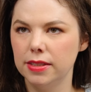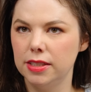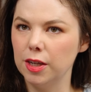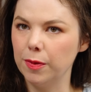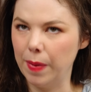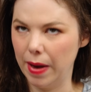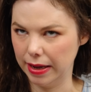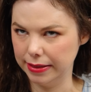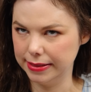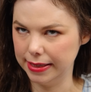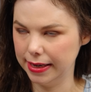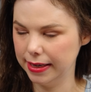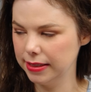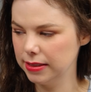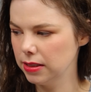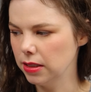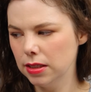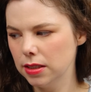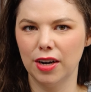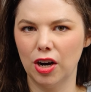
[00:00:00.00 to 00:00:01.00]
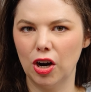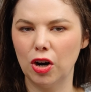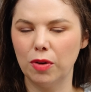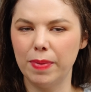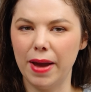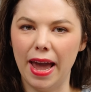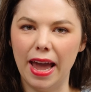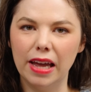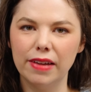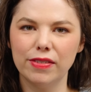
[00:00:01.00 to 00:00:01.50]
depending. Her
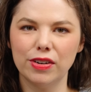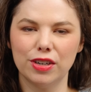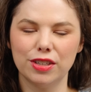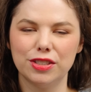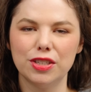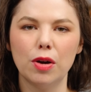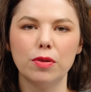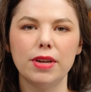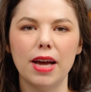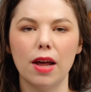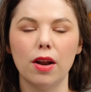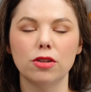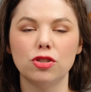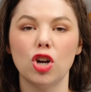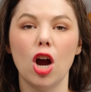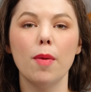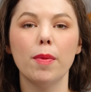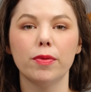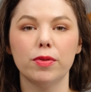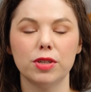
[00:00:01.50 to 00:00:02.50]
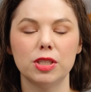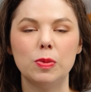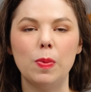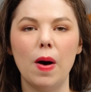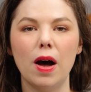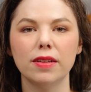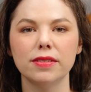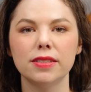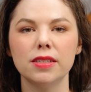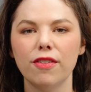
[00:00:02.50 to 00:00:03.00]
behavior is no doubt a trauma
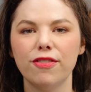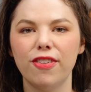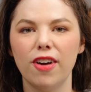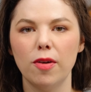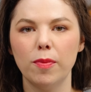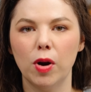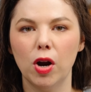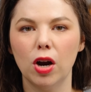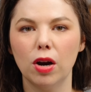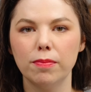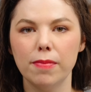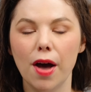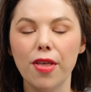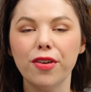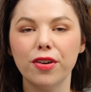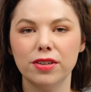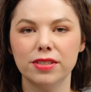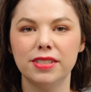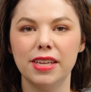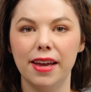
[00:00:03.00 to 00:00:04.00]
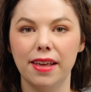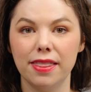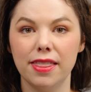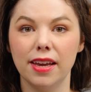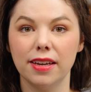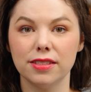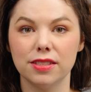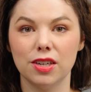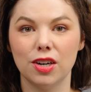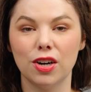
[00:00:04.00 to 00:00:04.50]
response from her mother saying
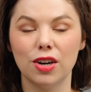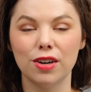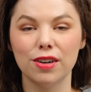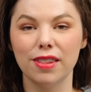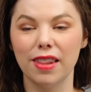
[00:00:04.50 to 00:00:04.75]
things to her